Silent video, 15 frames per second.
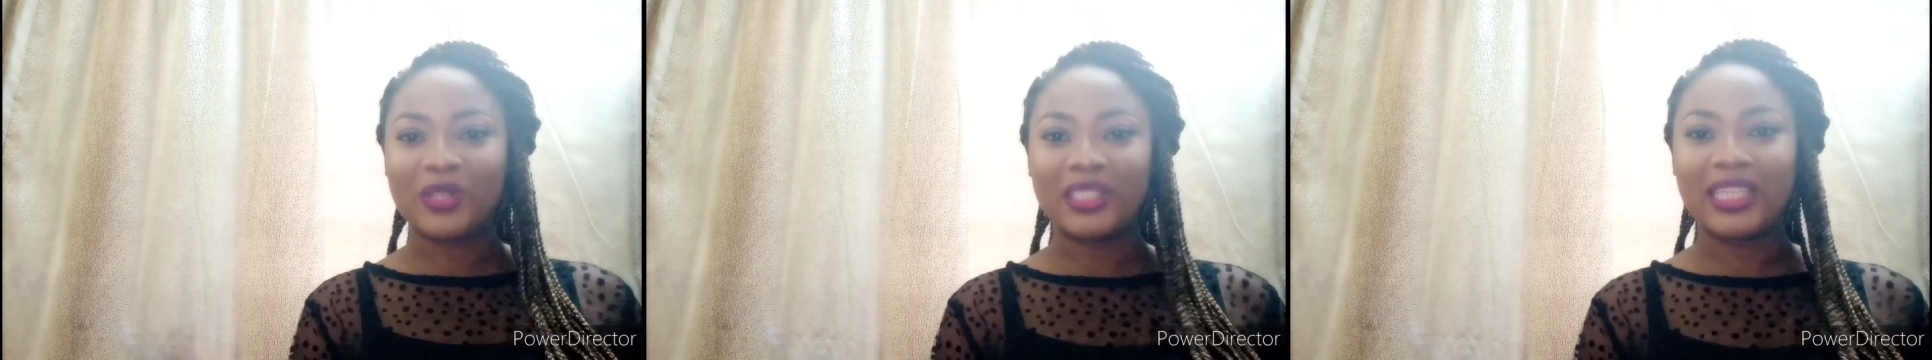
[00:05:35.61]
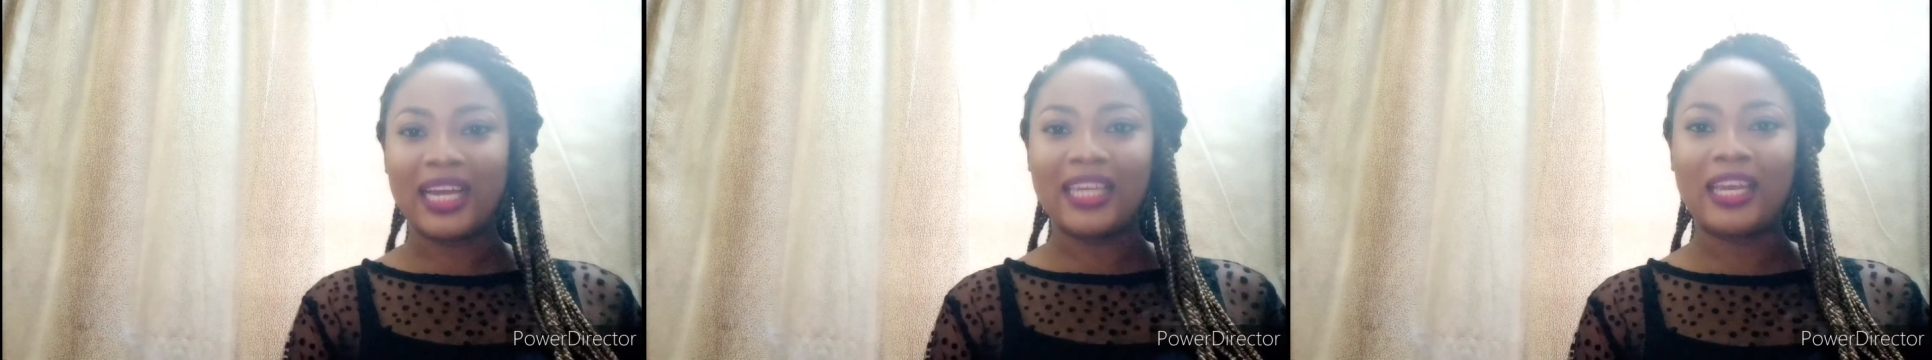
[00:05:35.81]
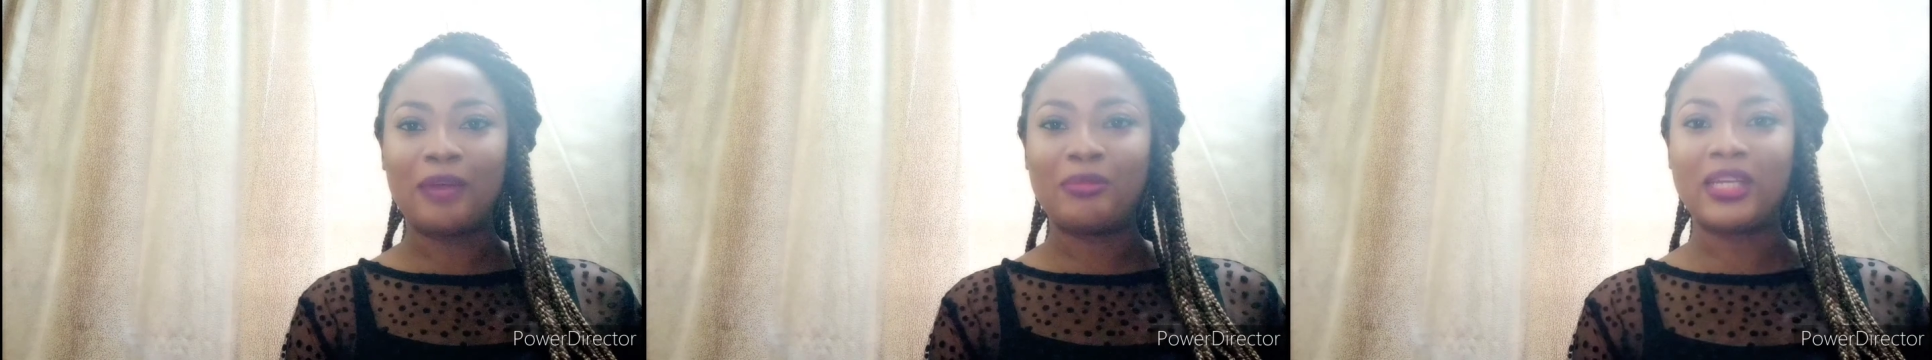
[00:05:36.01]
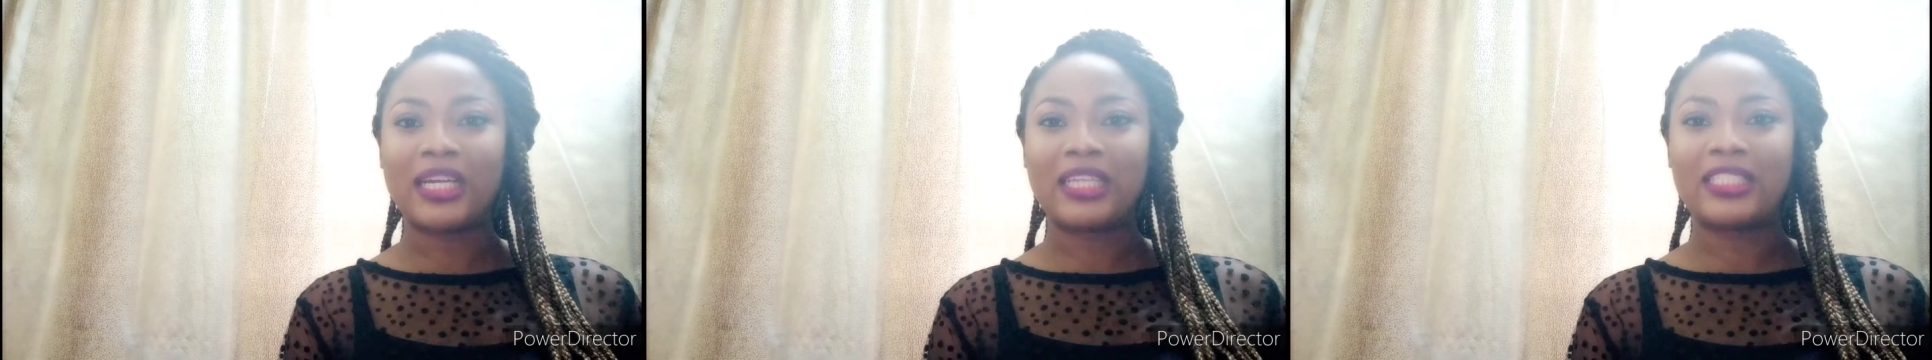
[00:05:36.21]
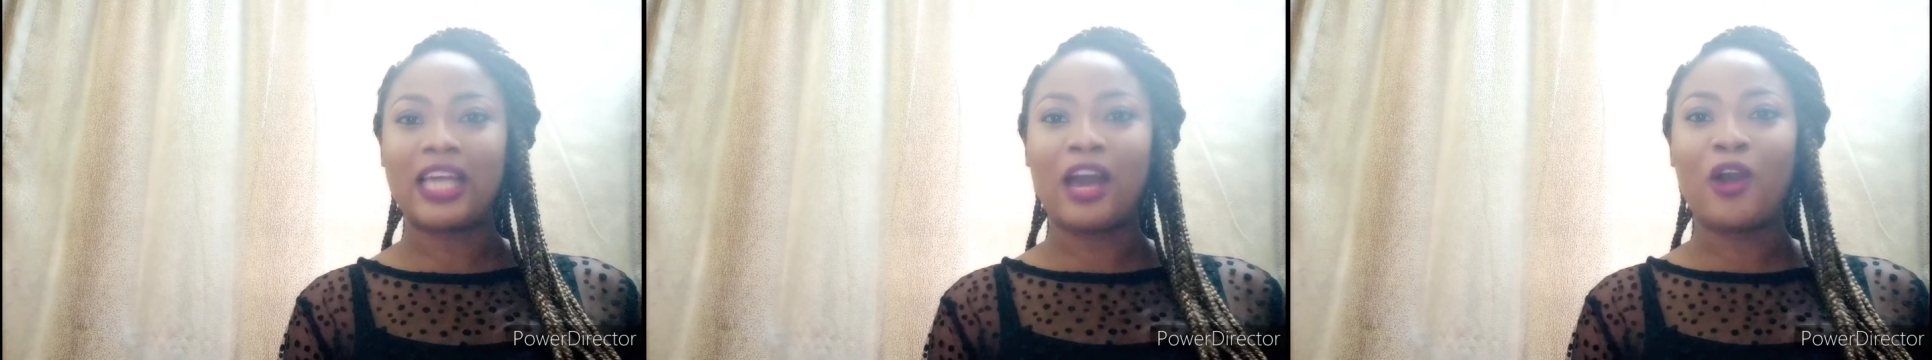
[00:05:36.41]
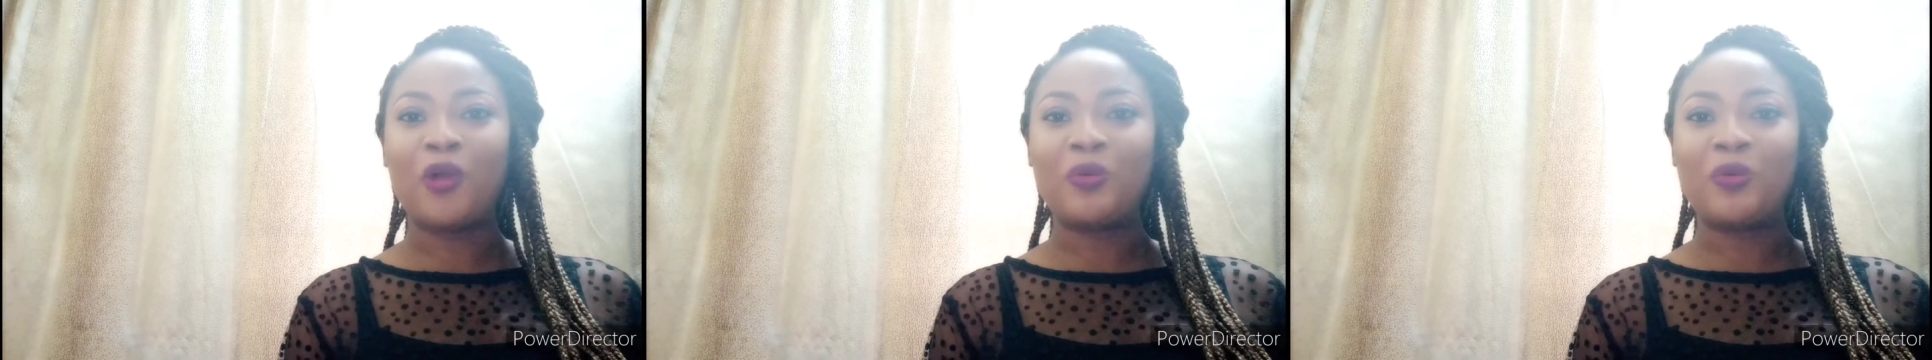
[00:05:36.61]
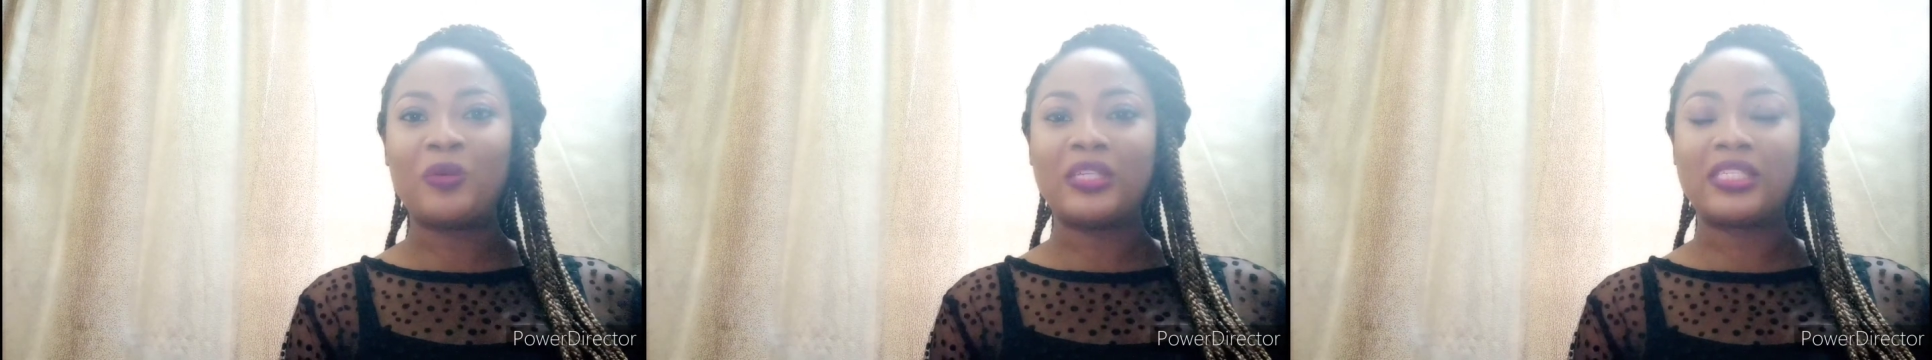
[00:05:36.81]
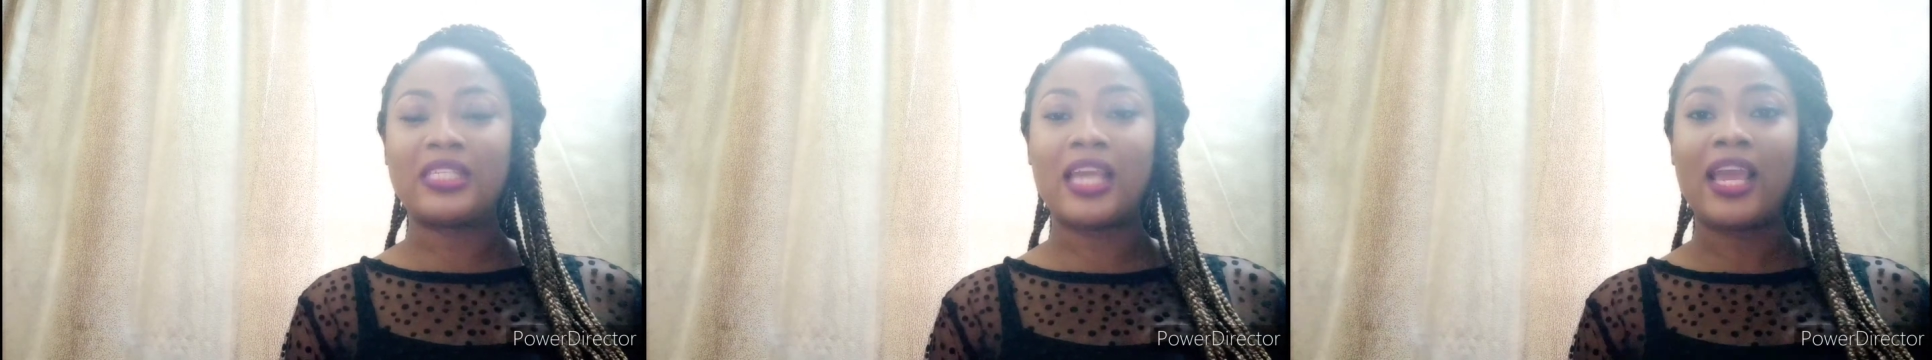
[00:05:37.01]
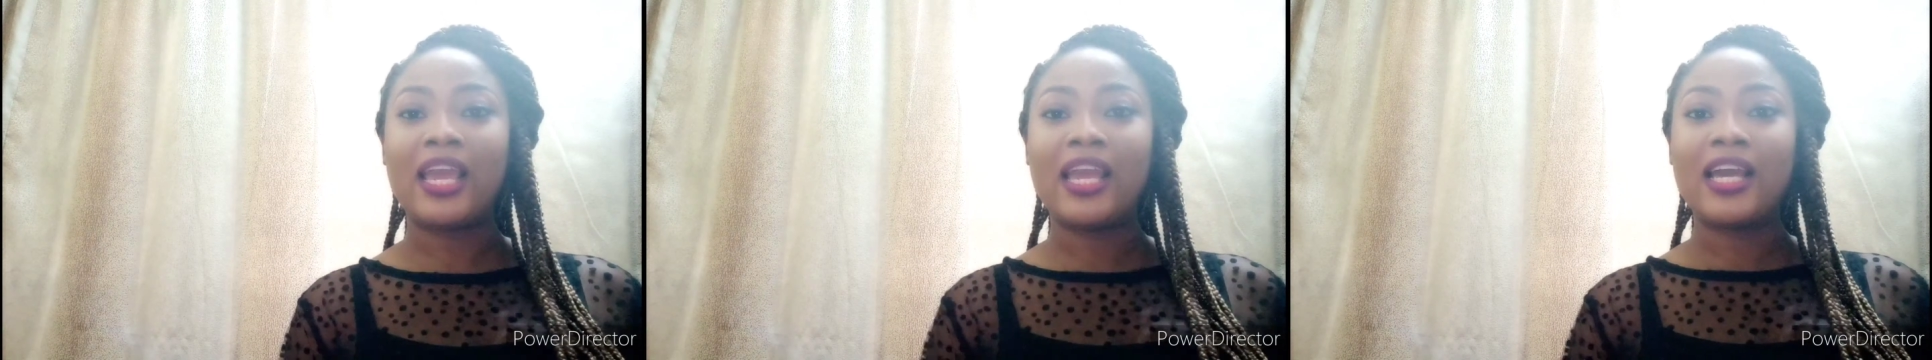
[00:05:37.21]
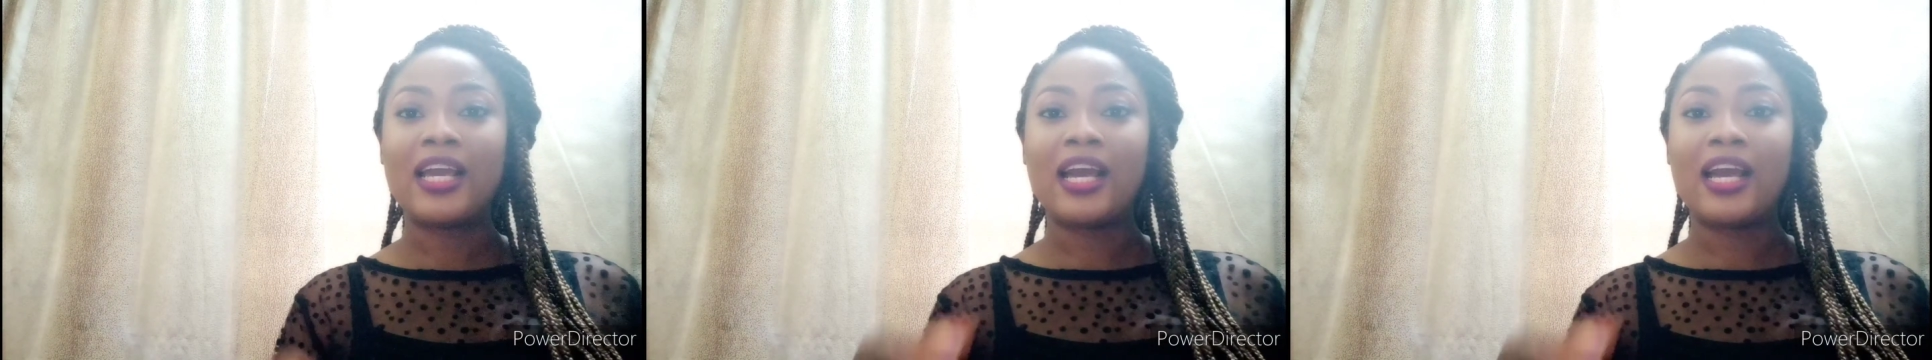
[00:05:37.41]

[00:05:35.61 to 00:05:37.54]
dynamic, as I always say.